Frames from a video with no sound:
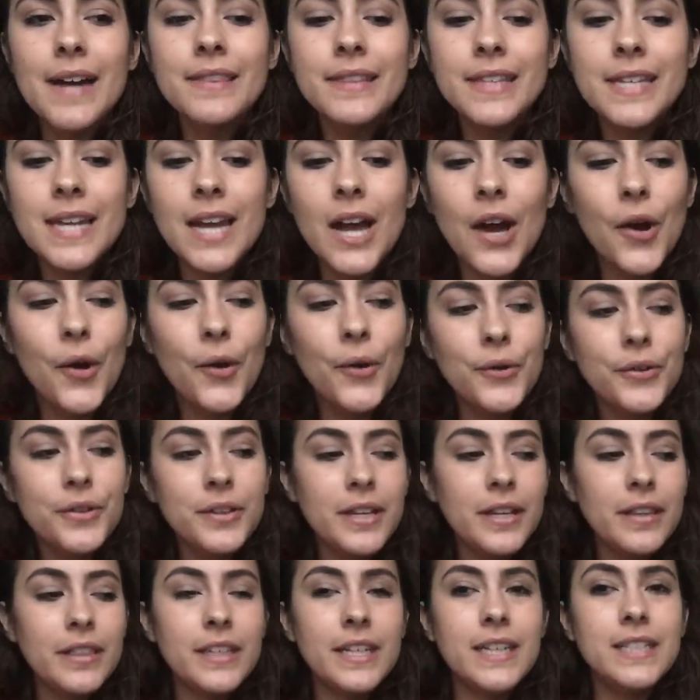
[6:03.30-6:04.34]
The
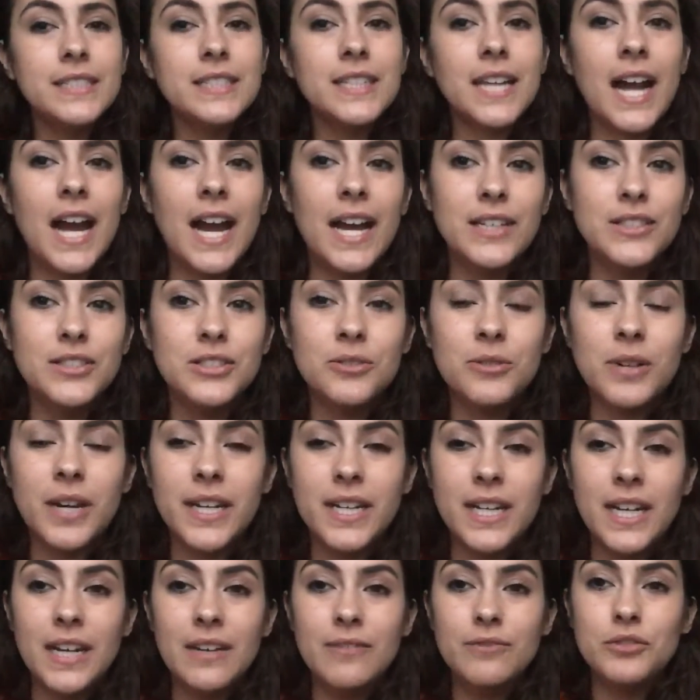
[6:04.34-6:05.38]
only things that I still
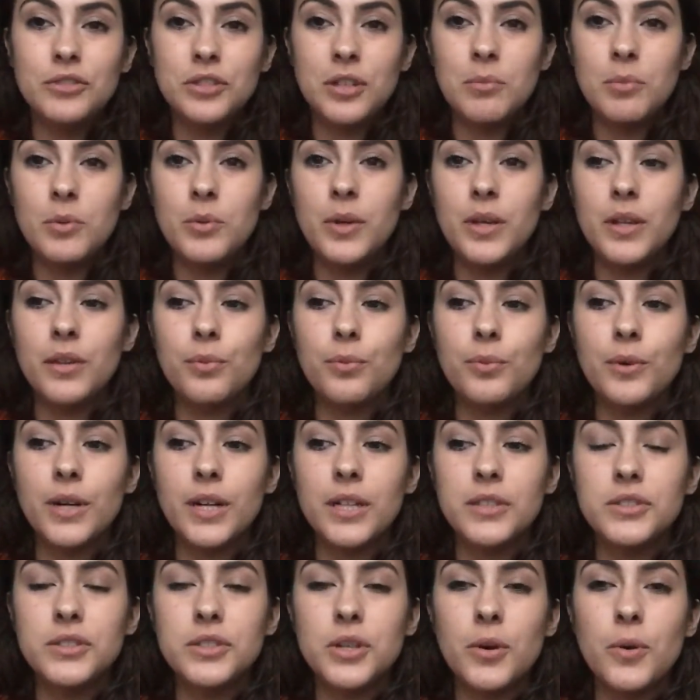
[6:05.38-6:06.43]
kind of have trouble with
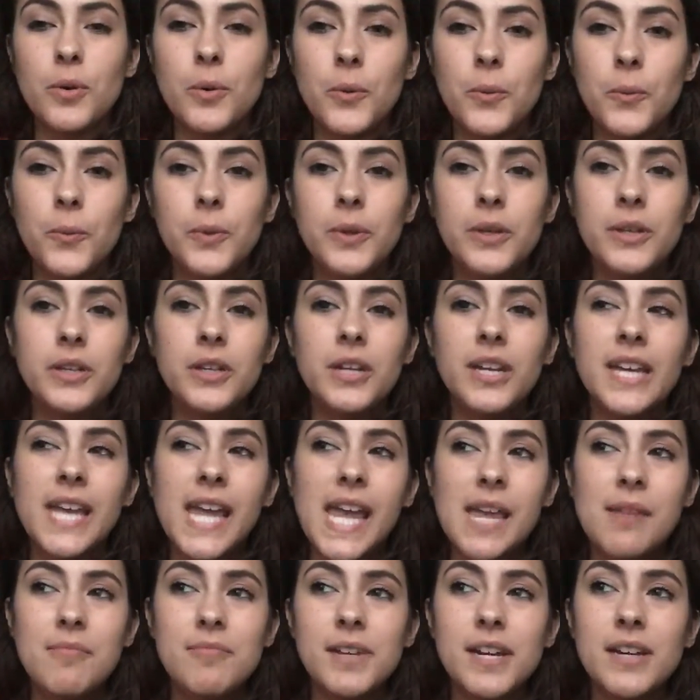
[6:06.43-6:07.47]
were, so when it
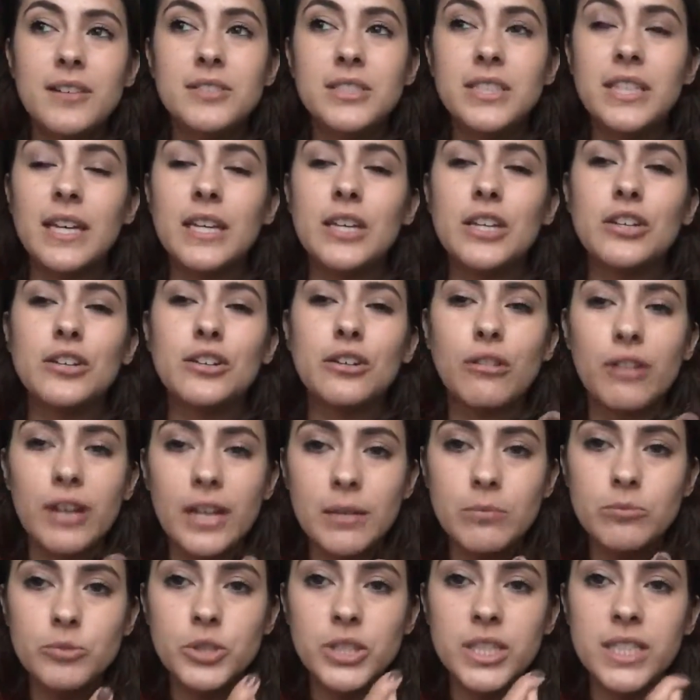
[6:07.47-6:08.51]
came down to like your
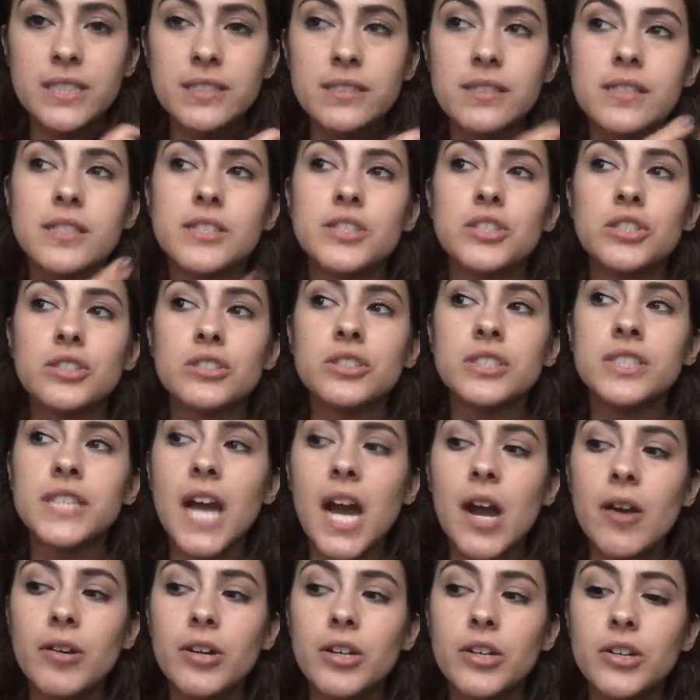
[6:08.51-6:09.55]
cream cheeses, your
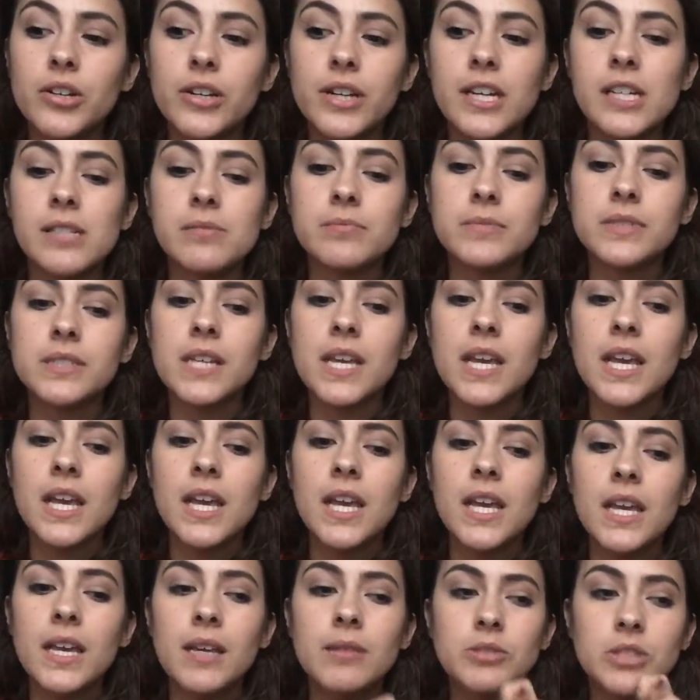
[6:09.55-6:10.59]
sour creams,
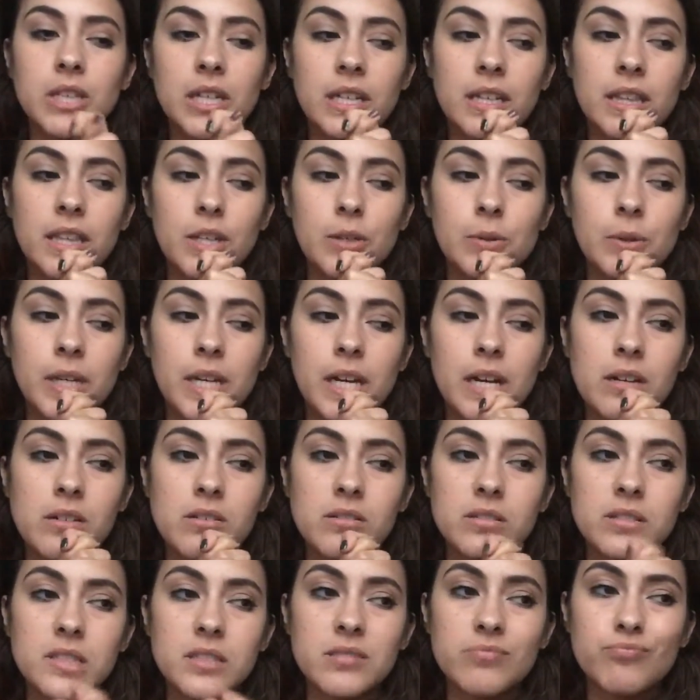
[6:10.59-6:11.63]
I'm trying to think what
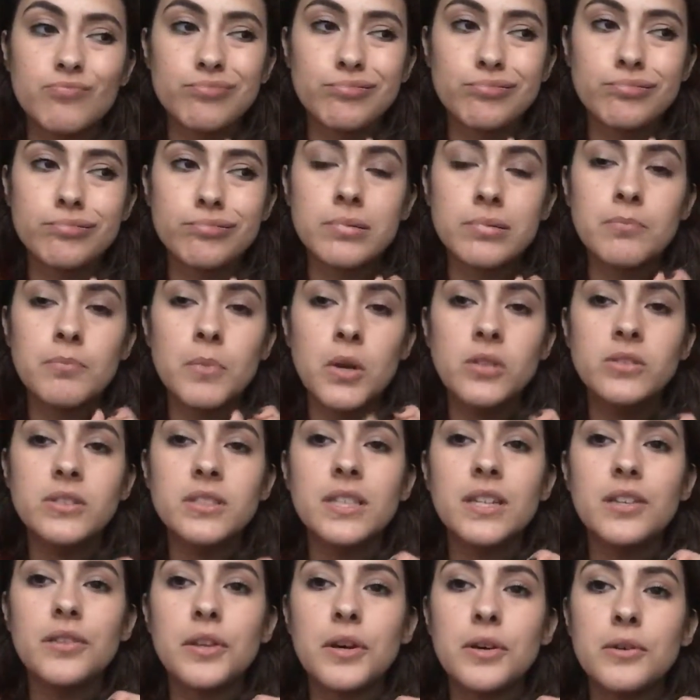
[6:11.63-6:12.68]
else,
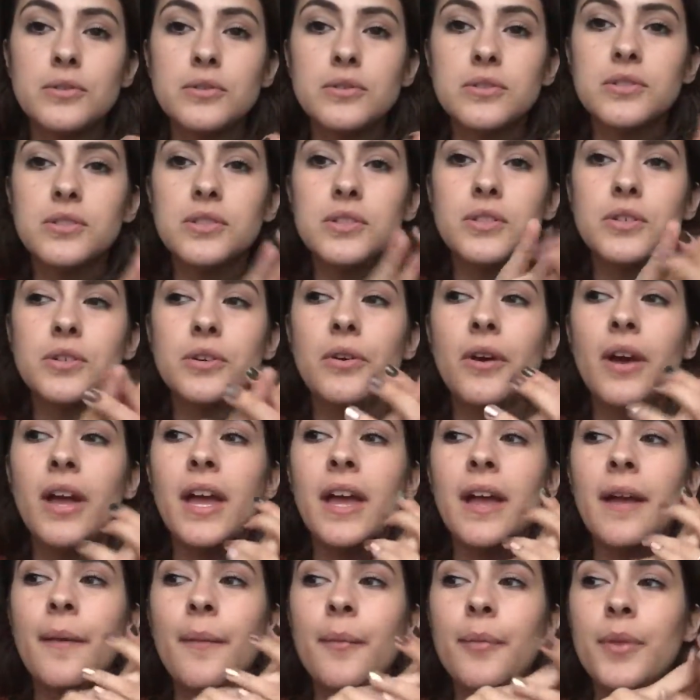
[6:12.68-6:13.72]
mostly those two.
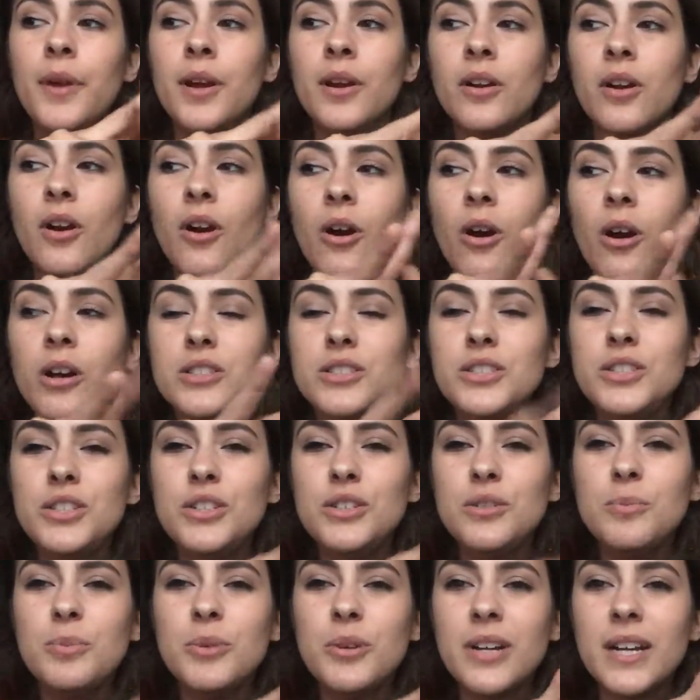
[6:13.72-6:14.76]
There are
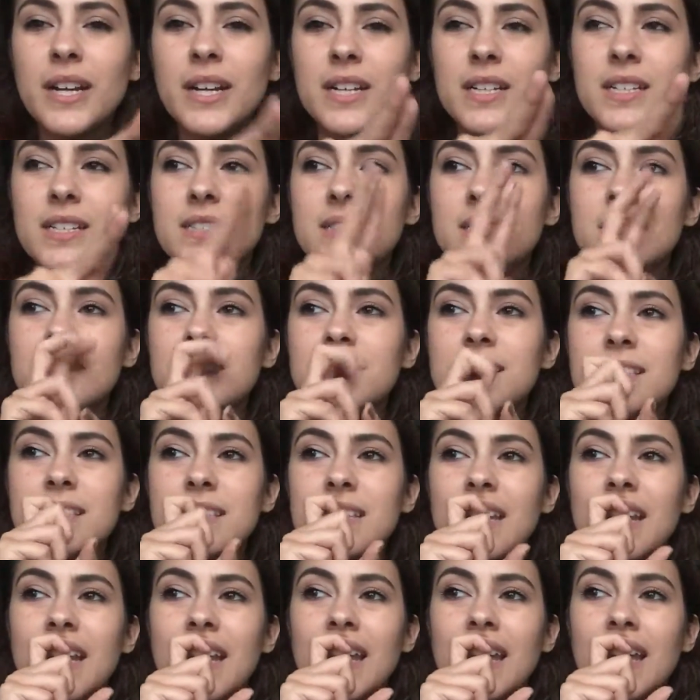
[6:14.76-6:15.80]
two brands
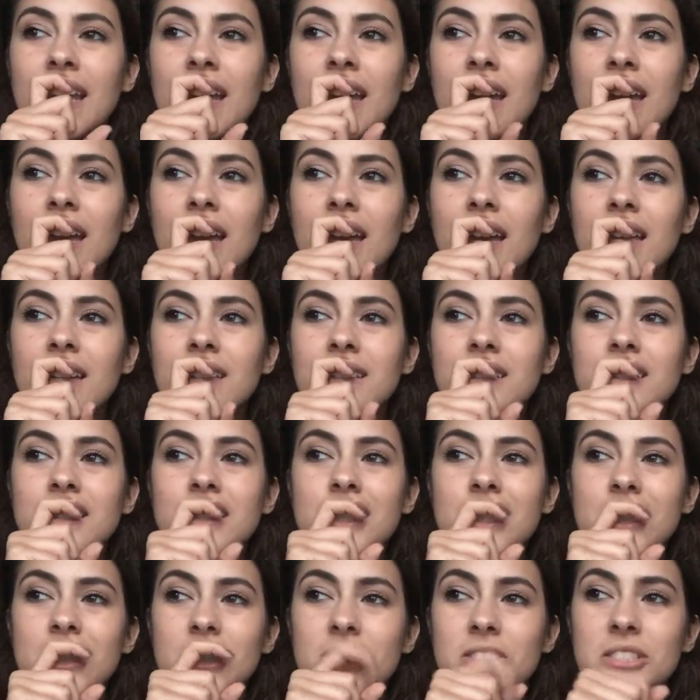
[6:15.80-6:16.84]

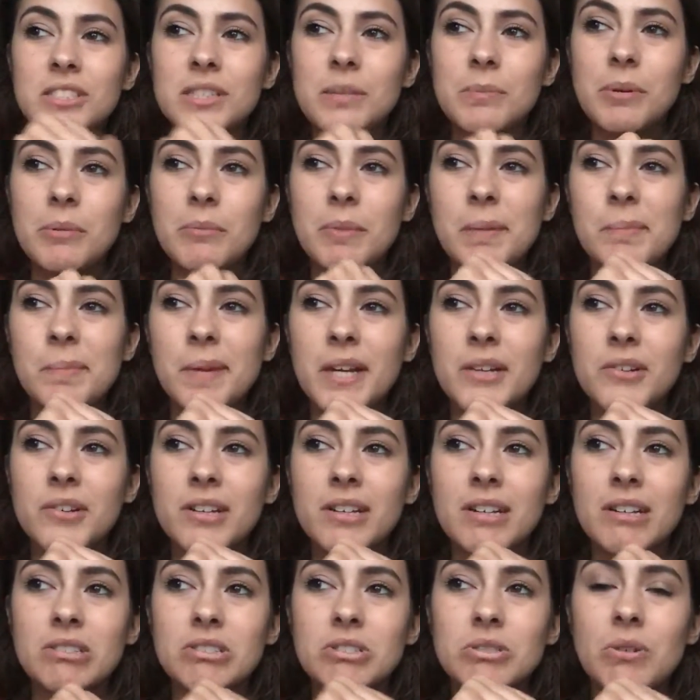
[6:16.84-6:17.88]
and they're slipping my mind
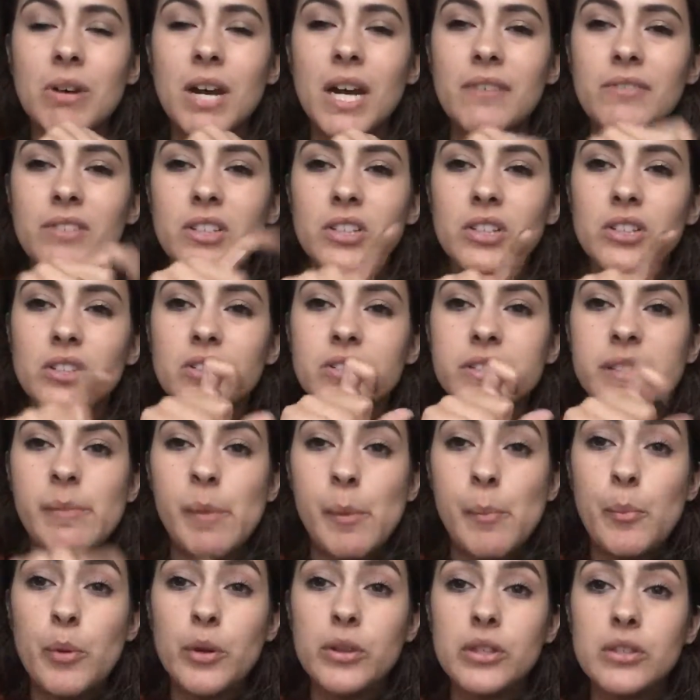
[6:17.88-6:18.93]
right now, so I'll have to look those up
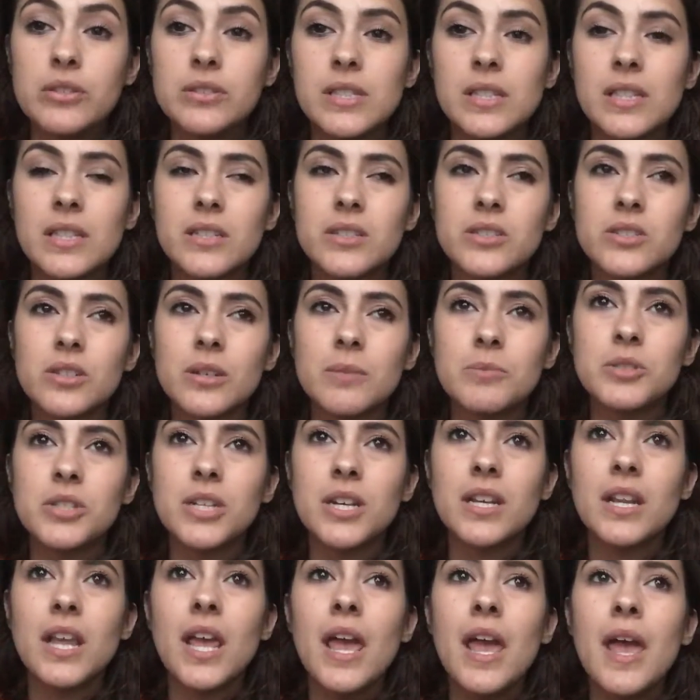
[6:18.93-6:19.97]
and put those in the
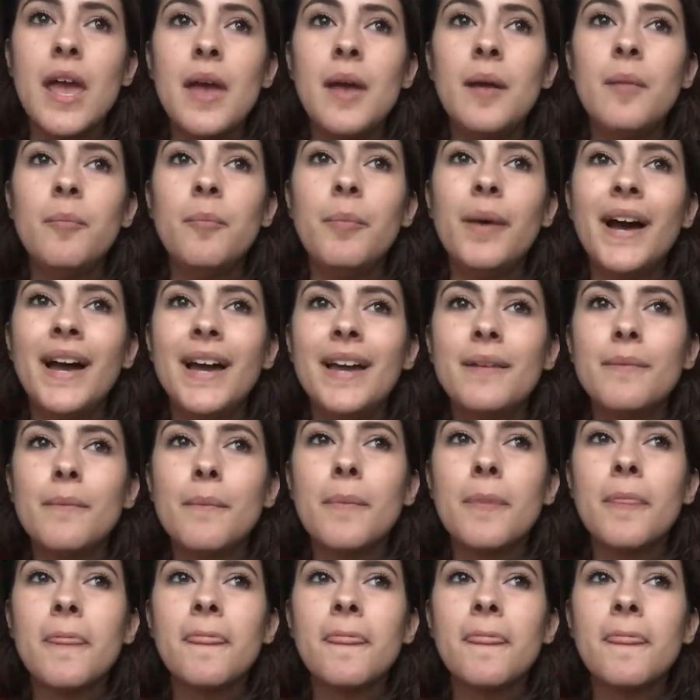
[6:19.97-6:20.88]
description, but